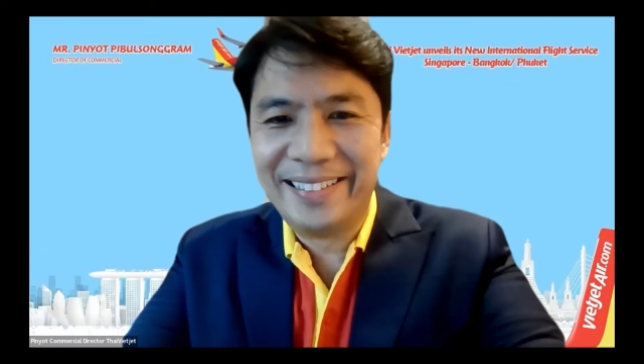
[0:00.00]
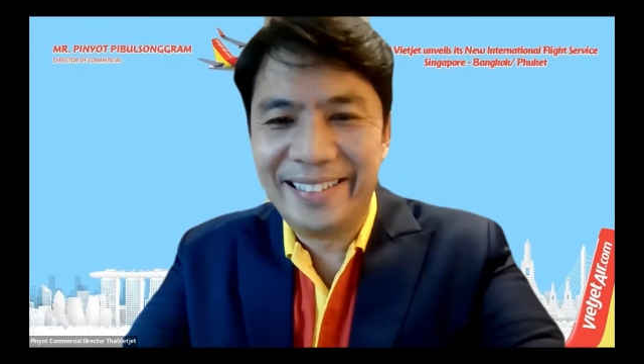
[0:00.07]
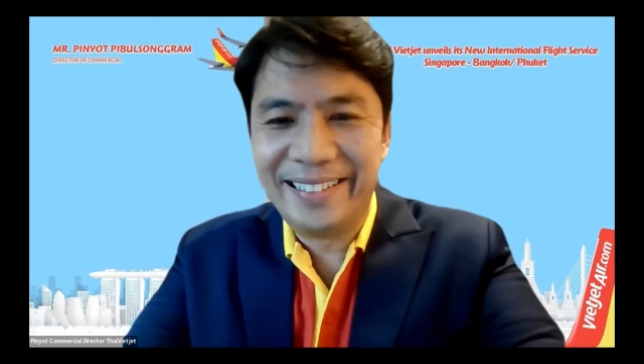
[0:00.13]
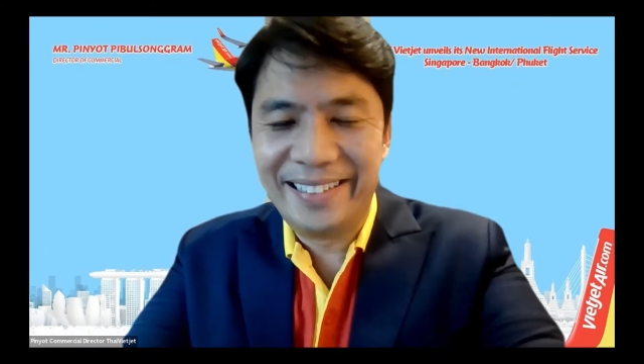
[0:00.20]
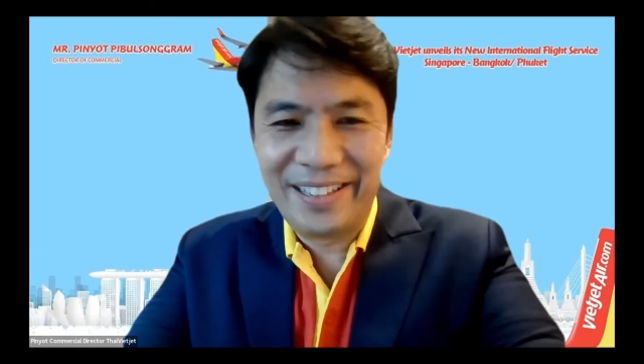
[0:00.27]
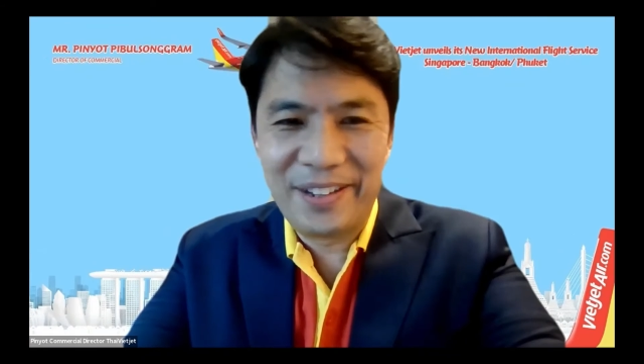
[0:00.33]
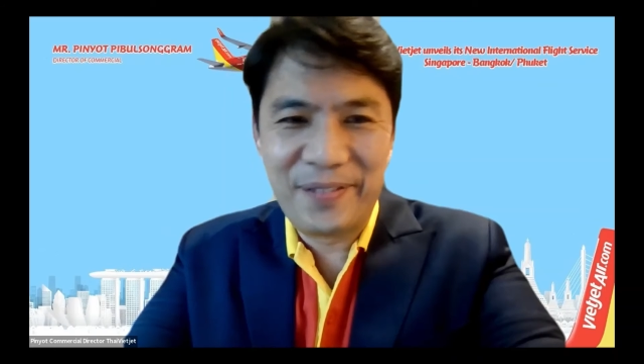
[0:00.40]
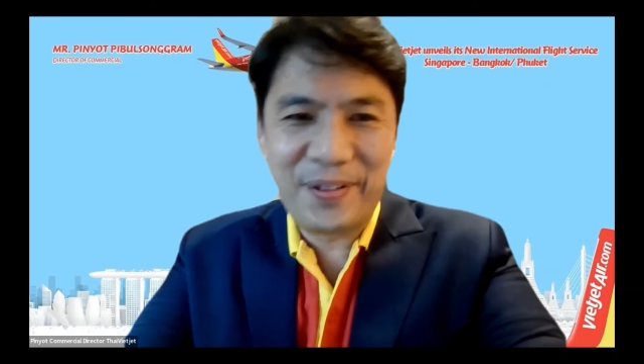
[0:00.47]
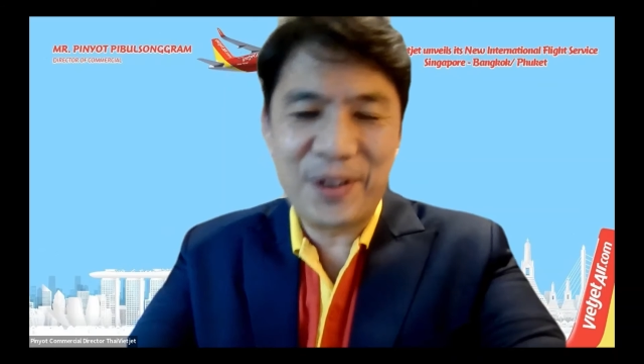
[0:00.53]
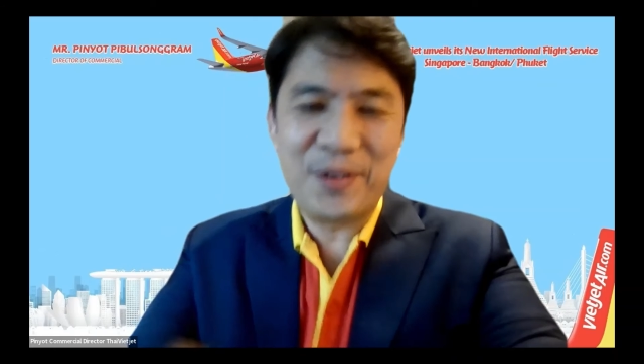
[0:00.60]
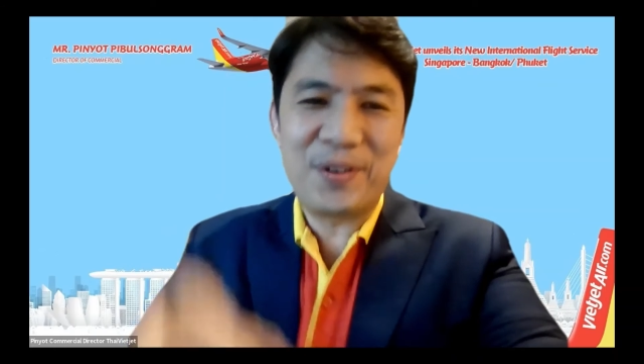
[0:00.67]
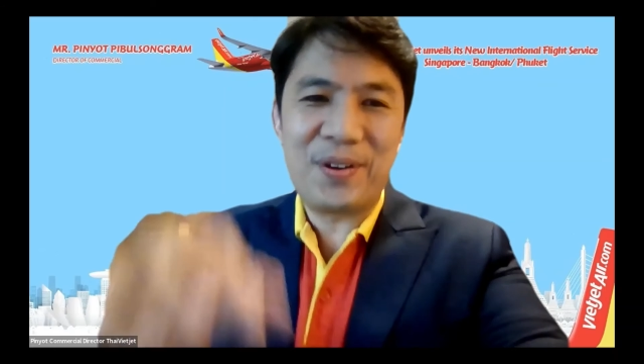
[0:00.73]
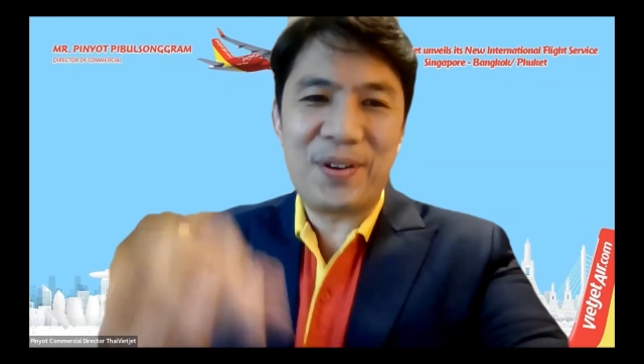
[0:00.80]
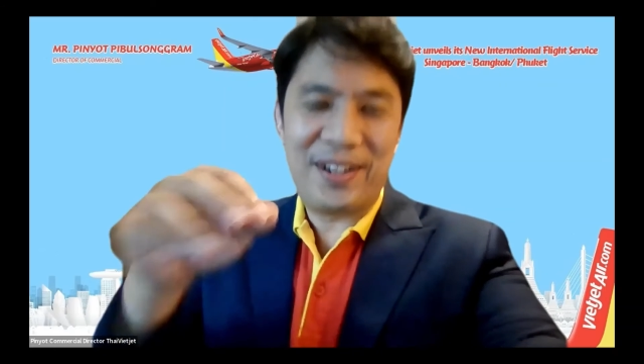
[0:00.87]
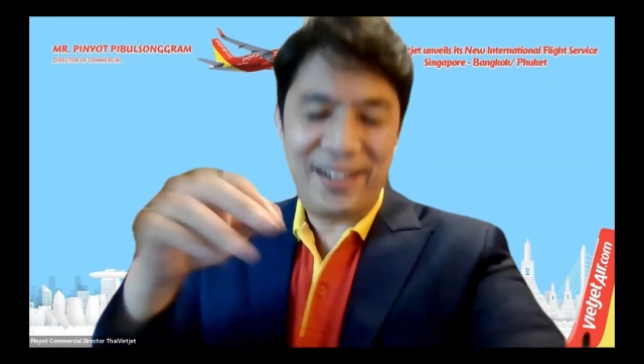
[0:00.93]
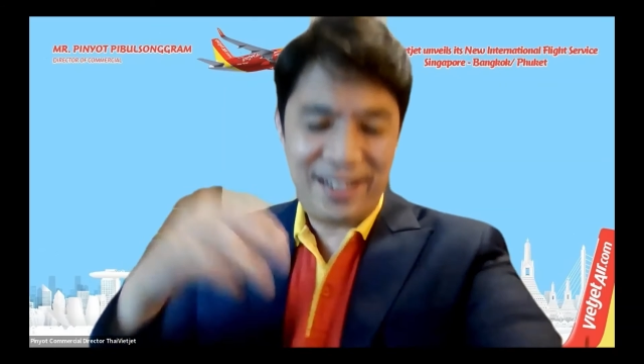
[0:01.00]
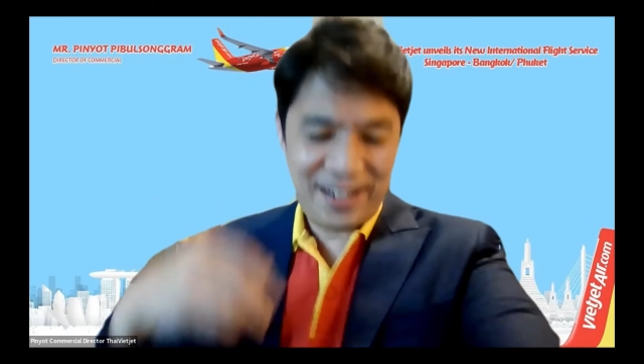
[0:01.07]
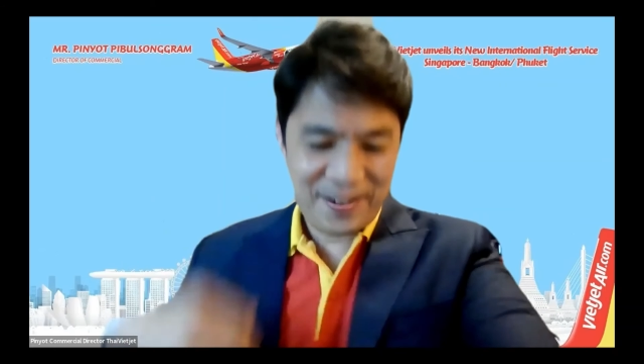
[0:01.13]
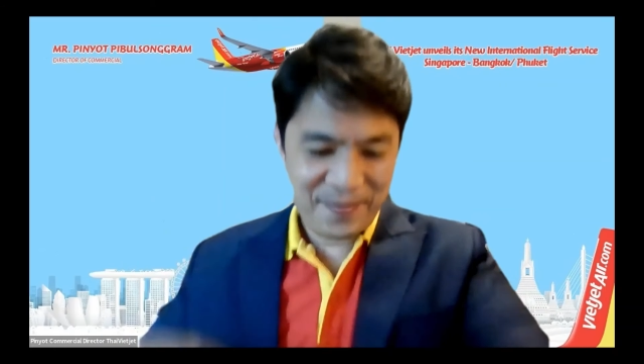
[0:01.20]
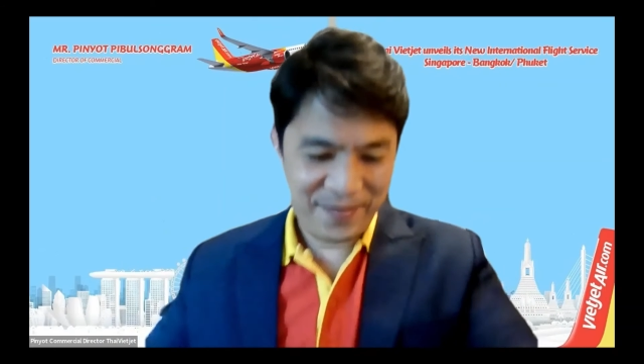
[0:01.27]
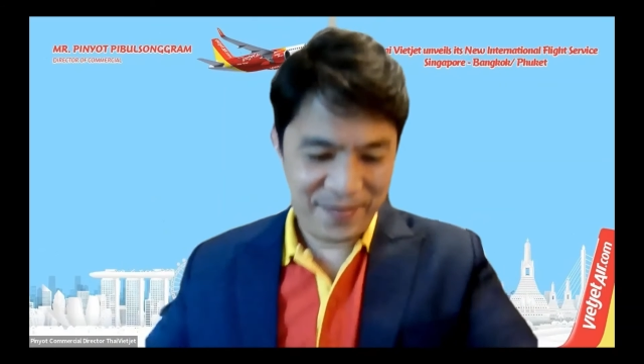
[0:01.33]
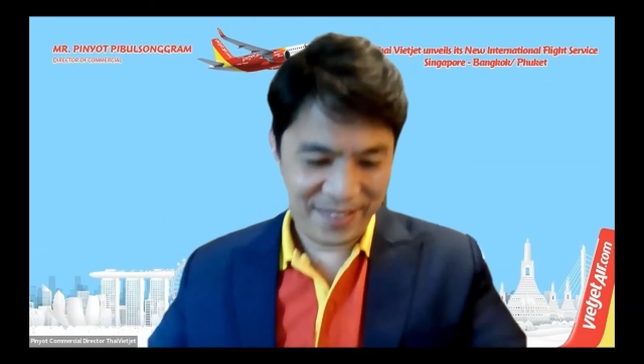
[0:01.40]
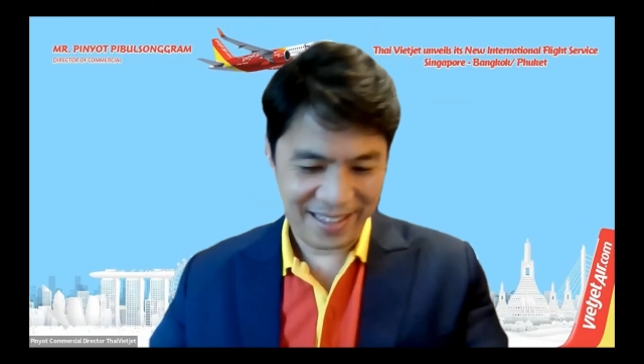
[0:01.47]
You're very welcome.